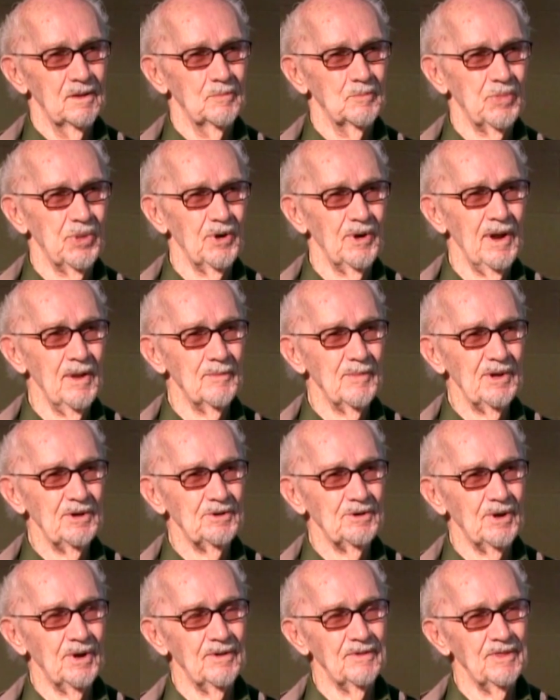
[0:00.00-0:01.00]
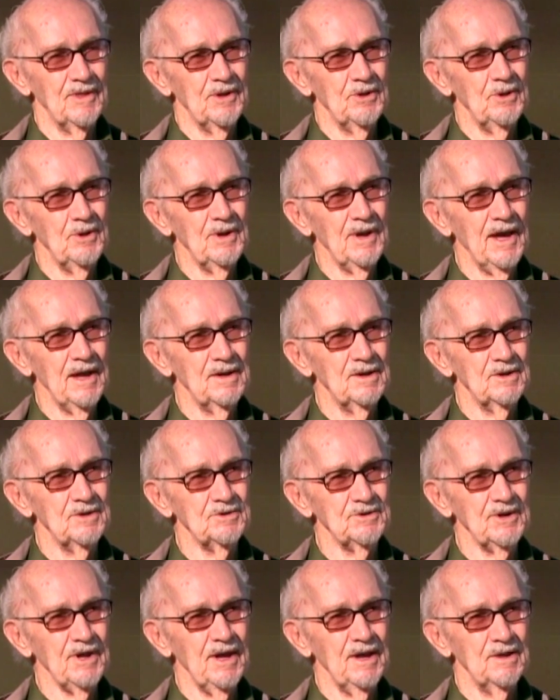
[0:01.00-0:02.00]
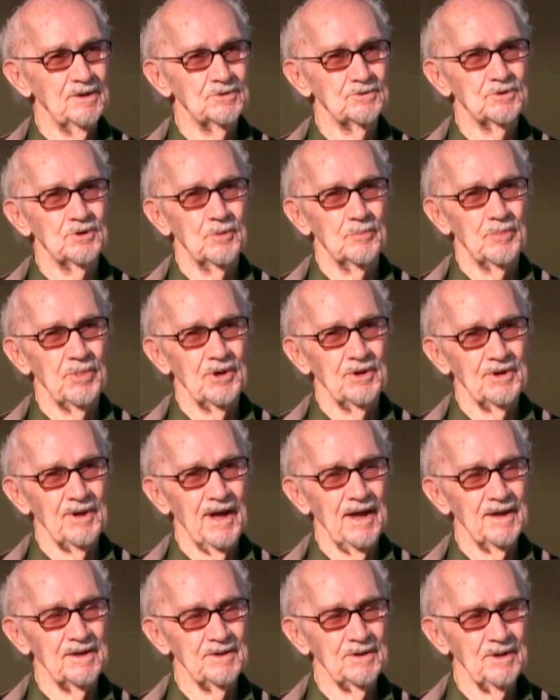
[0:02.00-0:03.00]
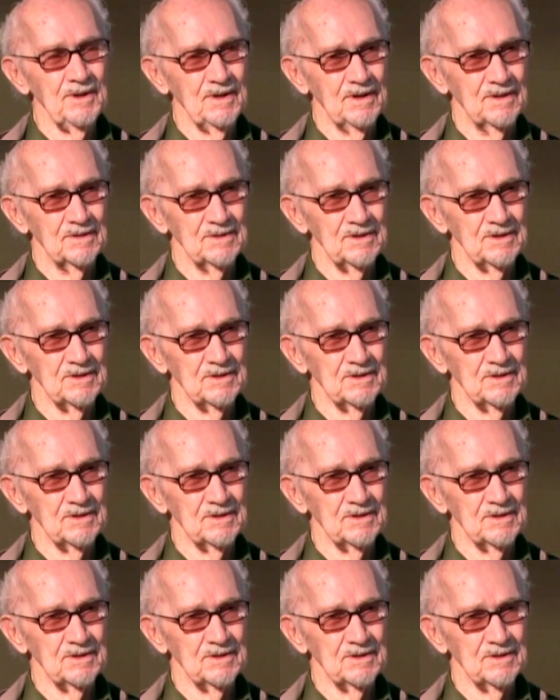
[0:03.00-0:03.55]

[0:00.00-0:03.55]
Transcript: perimeter of the United States to protect us.